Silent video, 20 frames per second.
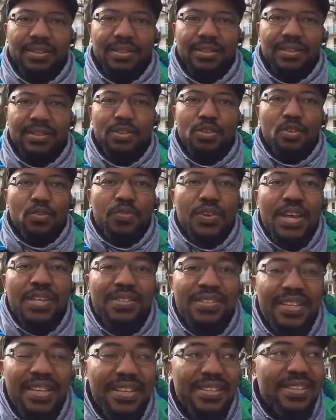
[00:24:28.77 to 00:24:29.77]

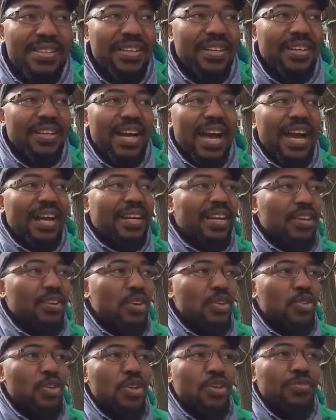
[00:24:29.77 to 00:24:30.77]
Universities,
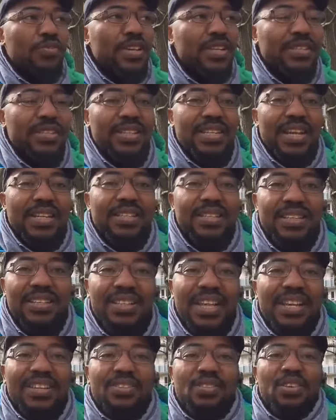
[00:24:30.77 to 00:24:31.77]
agriculture university, that
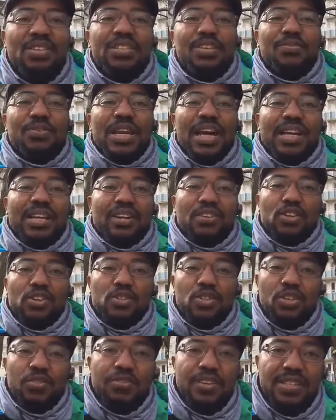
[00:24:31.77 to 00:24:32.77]
there is not even
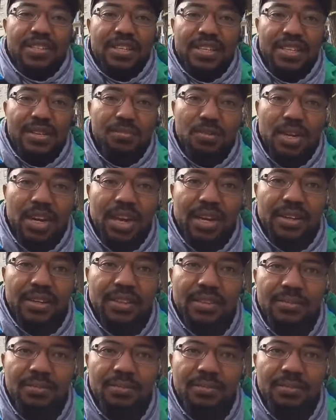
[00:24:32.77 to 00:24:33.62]
agriculture university in Igboland.